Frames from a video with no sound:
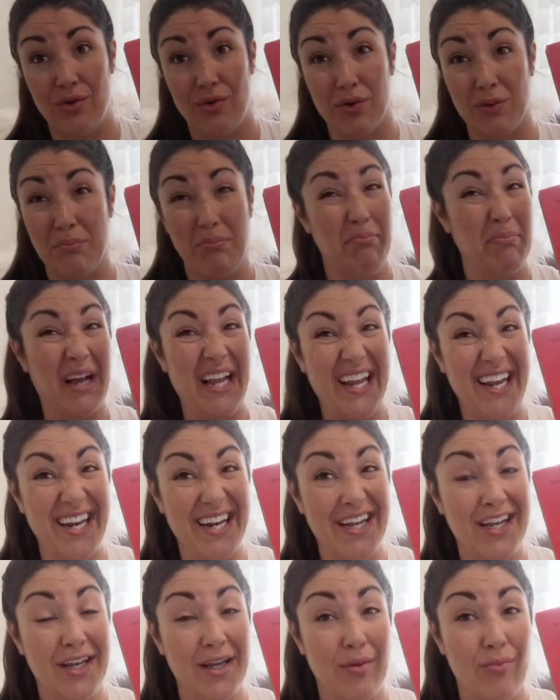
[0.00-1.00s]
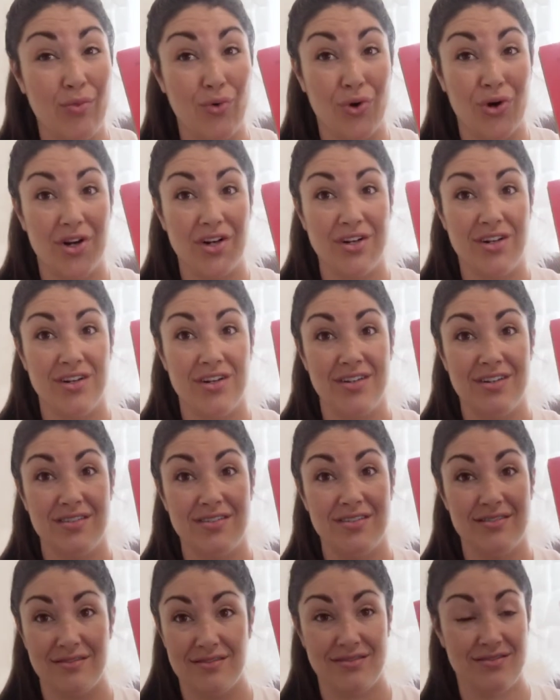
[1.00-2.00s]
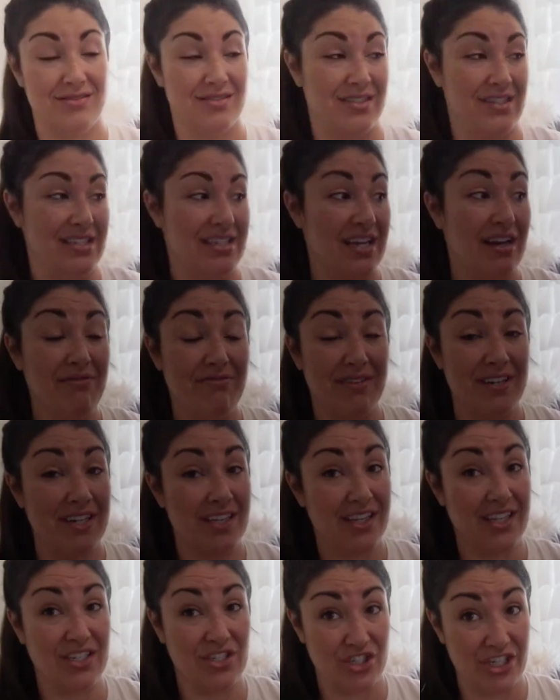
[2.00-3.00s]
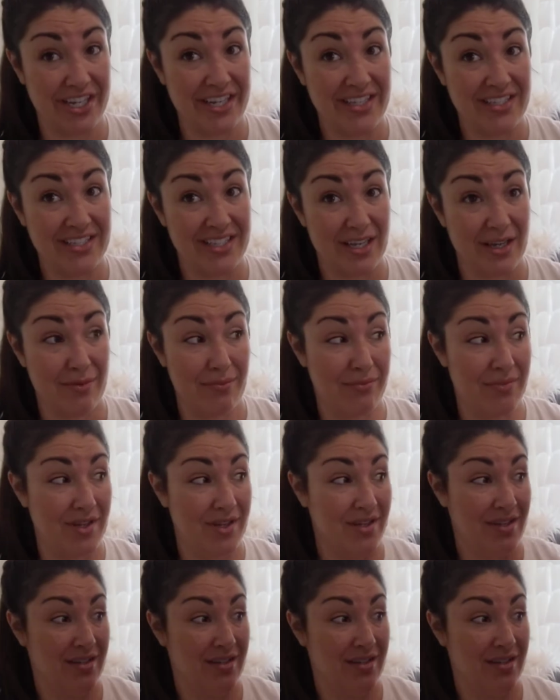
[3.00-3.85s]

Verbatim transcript: or bite him, or definitely chase him.